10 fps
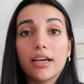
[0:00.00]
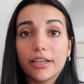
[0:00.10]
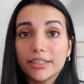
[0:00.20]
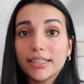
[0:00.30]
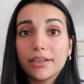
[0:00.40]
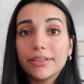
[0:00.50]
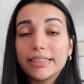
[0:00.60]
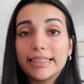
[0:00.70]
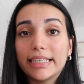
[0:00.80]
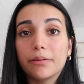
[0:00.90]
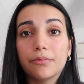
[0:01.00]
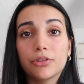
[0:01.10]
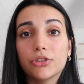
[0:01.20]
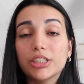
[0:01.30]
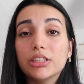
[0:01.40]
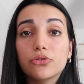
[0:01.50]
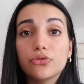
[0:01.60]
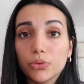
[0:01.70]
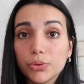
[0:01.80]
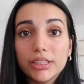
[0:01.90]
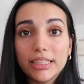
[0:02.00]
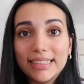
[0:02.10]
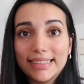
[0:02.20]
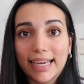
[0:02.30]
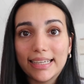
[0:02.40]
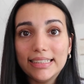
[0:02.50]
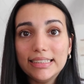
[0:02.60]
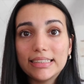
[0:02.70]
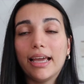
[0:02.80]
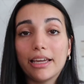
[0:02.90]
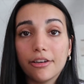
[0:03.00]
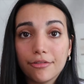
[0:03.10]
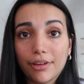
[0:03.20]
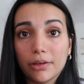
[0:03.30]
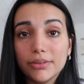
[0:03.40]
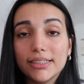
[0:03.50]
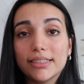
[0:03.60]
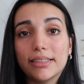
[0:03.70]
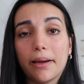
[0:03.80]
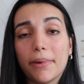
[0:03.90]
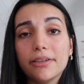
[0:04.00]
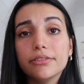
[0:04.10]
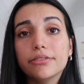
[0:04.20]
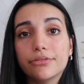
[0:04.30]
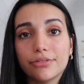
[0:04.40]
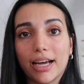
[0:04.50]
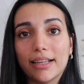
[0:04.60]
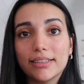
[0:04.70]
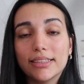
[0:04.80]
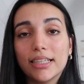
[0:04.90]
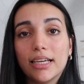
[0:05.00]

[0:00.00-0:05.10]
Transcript: cut down on sleep for just 14 days and found that the amount of fat